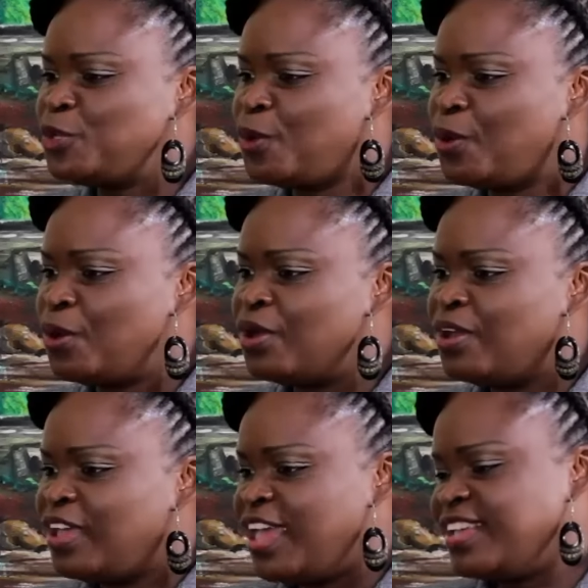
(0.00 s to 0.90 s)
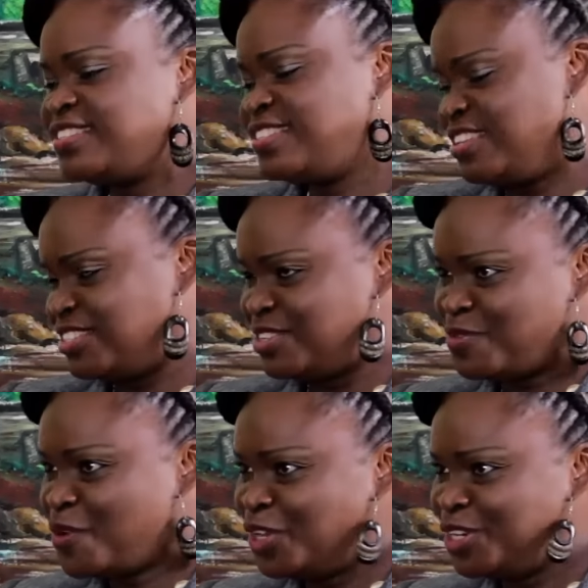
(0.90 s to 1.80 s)
your
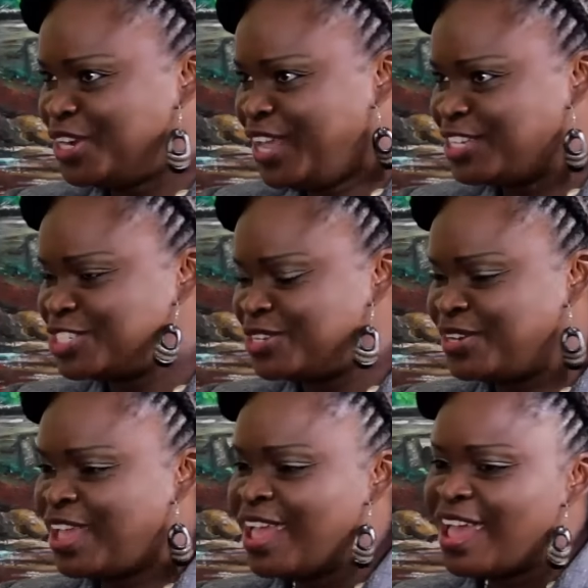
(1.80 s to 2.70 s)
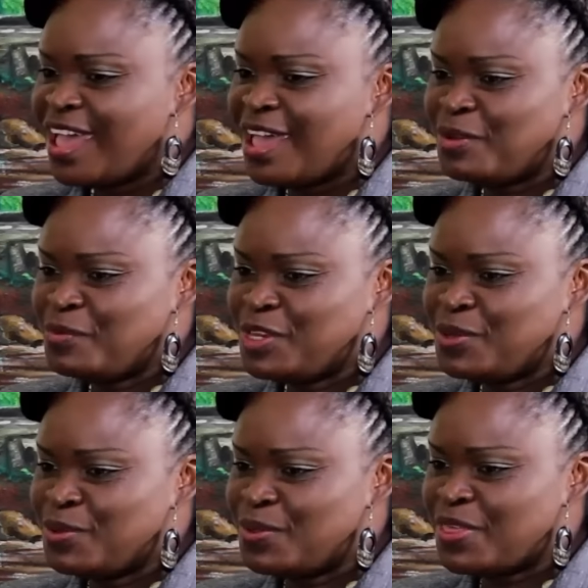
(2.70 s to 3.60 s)
extensive coin collection, and we
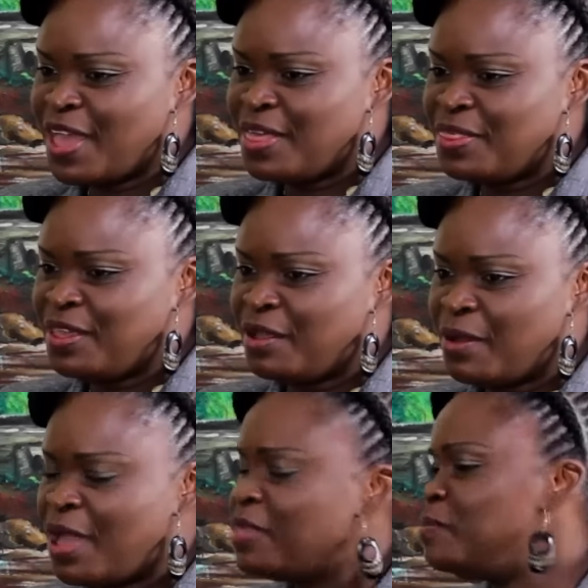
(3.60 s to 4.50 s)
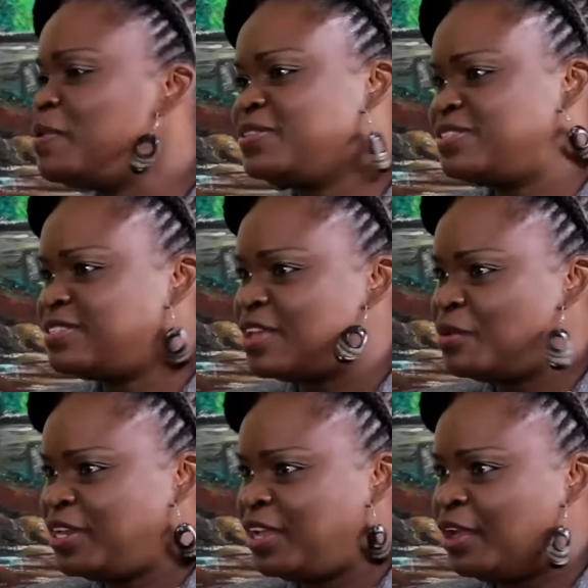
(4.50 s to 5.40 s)
know that there are other persons
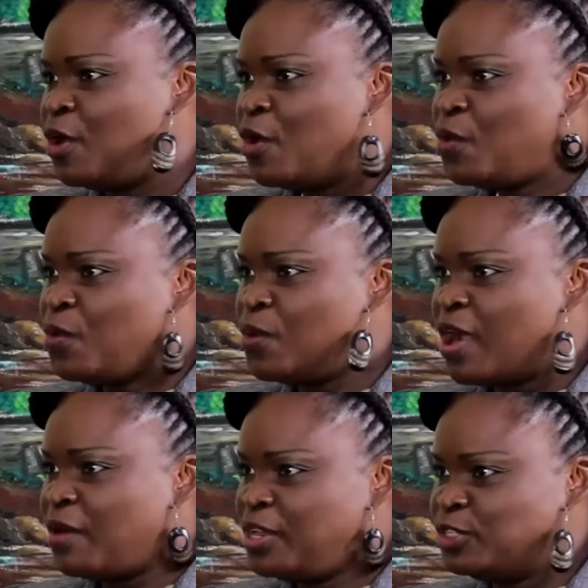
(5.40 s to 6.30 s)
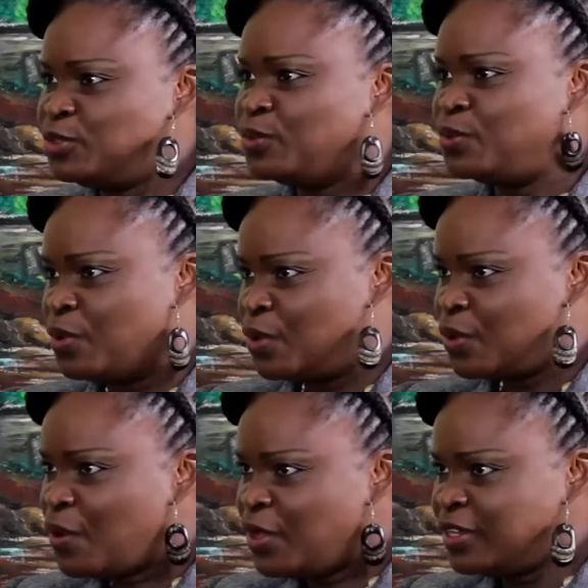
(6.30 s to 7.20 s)
out there who are into
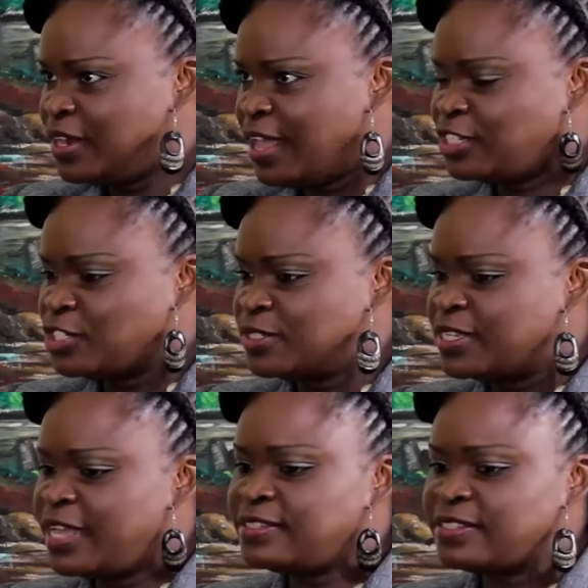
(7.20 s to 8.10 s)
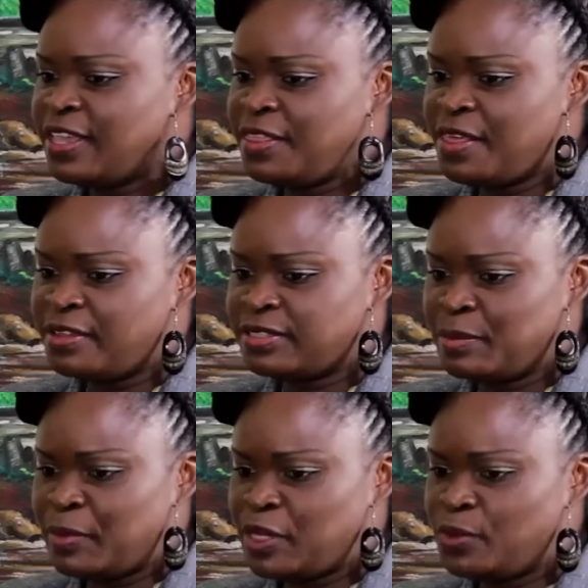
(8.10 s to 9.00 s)
coin collections. Let's say there's
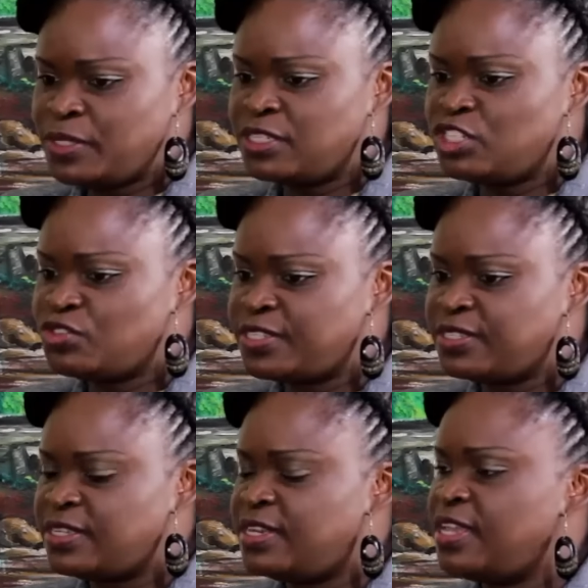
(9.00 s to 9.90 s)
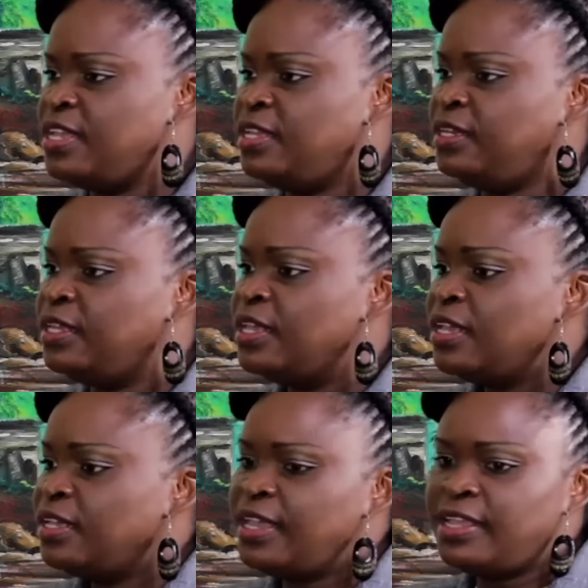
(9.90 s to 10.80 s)
somebody who is interested in
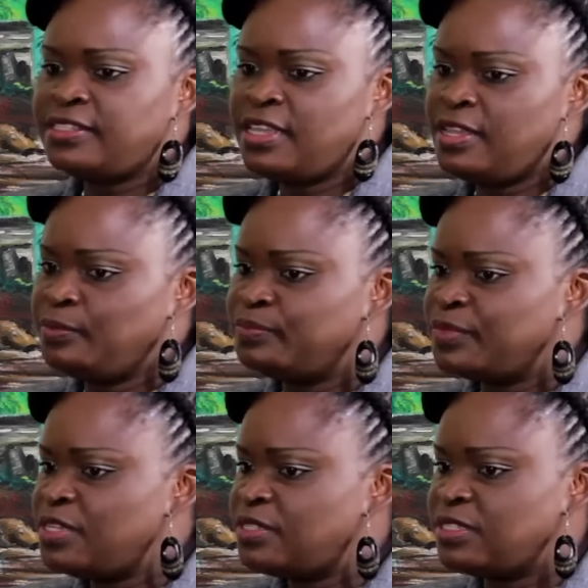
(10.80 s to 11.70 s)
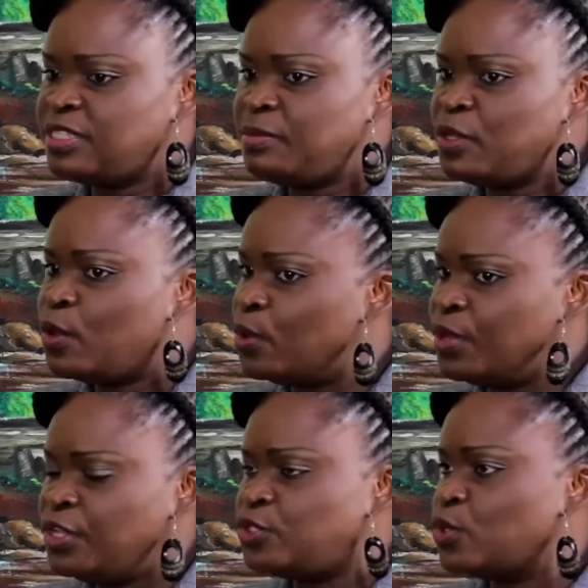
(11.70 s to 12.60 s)
getting ECCB
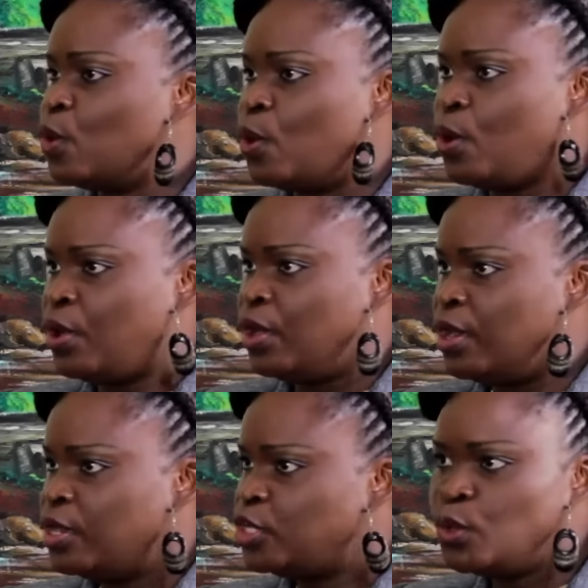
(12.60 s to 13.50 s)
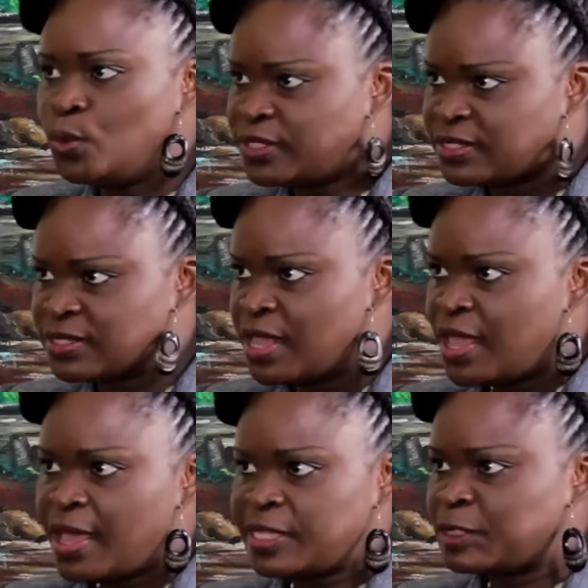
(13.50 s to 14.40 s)
coins or notes
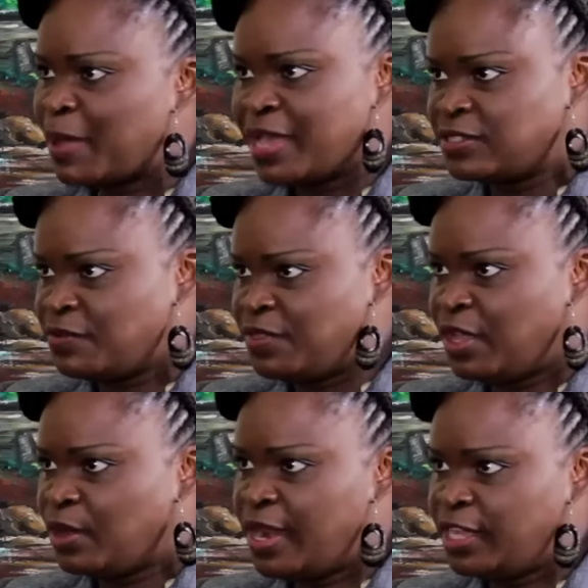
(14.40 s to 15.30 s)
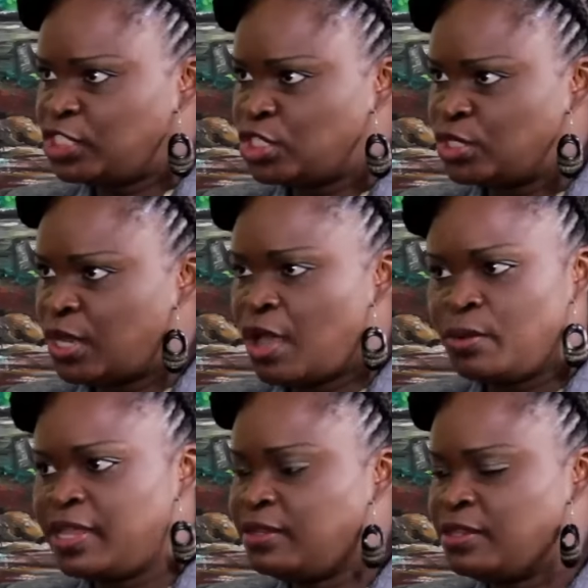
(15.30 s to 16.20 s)
as part of their collection.
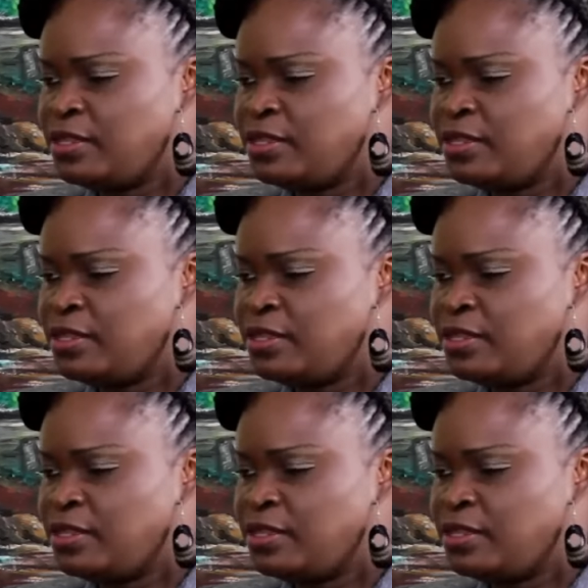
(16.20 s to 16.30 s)
How can